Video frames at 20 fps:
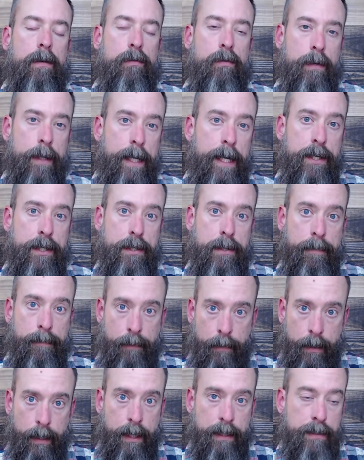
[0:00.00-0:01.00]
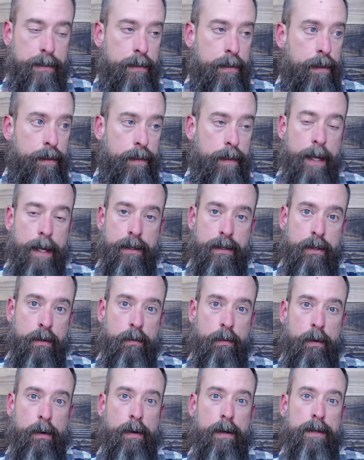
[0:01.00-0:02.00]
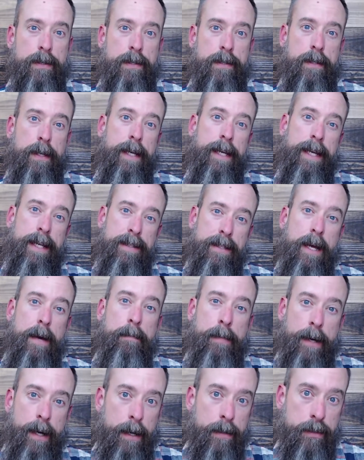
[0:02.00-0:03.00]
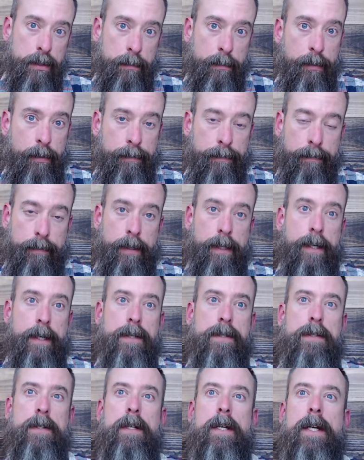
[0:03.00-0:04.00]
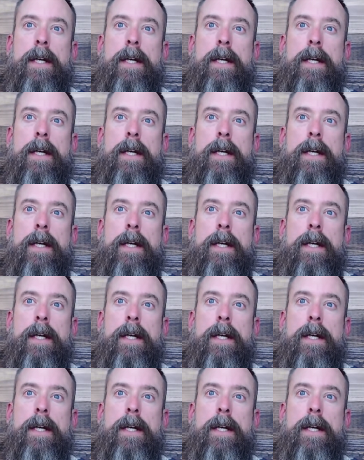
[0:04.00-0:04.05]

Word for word: rich for us to think towards, is like, is that possible for us?